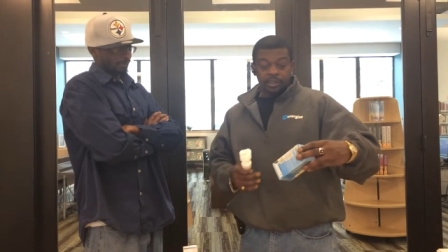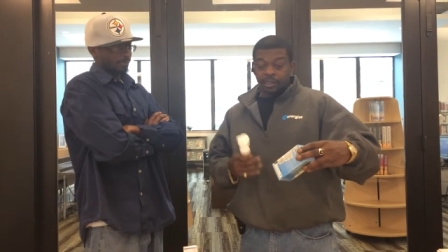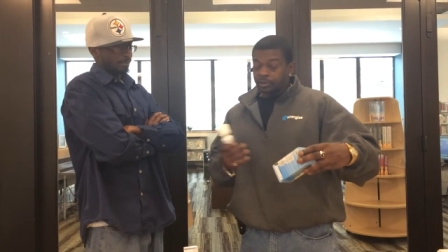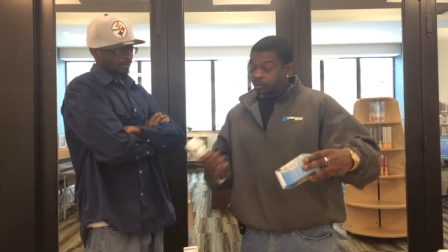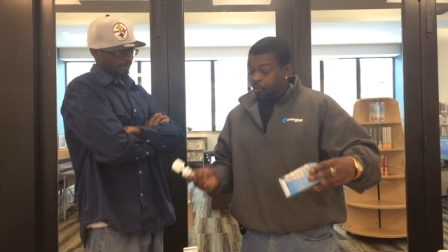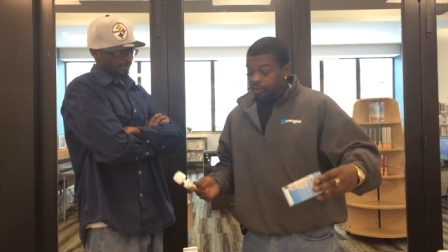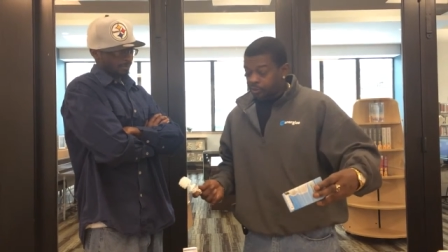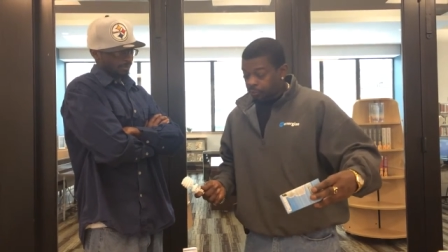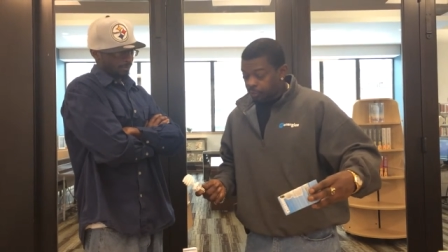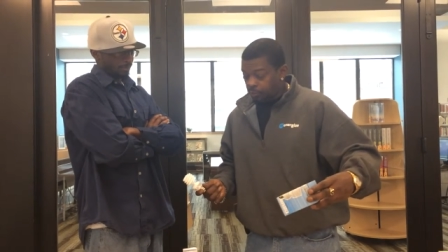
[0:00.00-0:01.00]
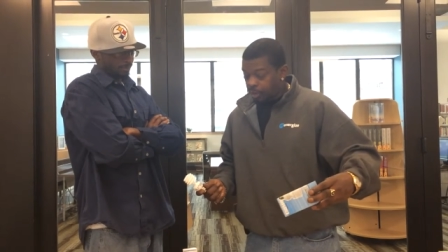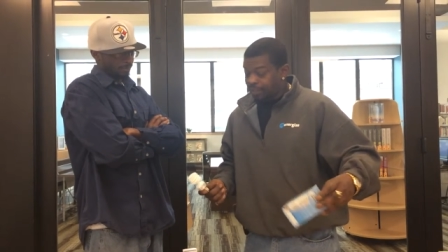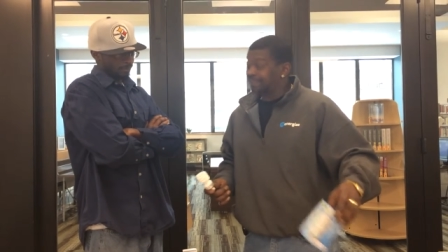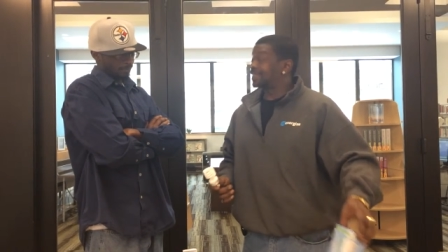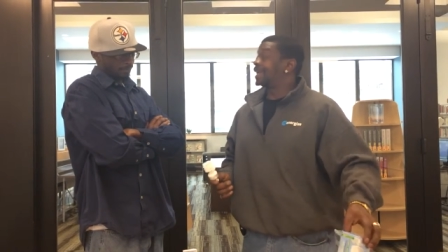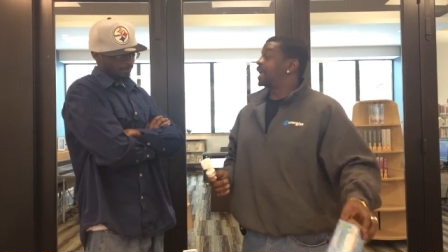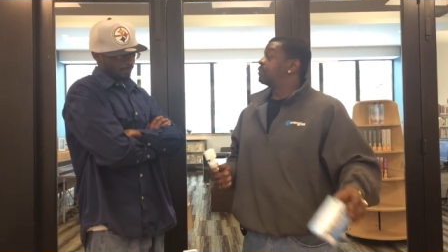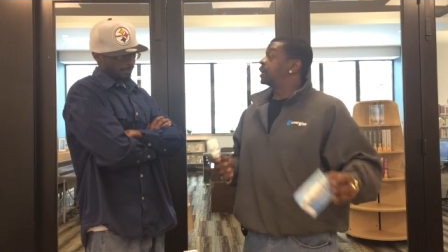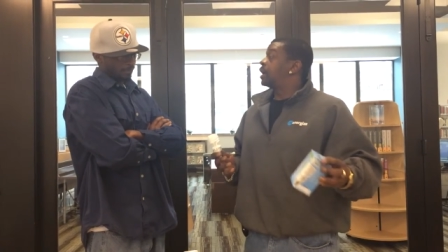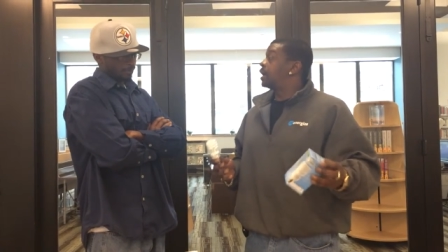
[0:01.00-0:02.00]
and the 23-watt is like
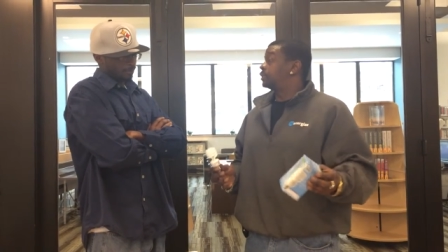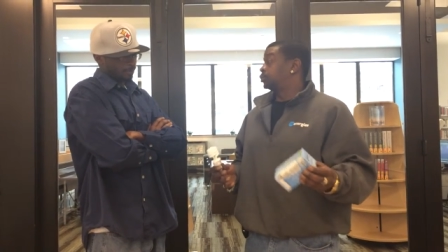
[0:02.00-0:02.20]
having a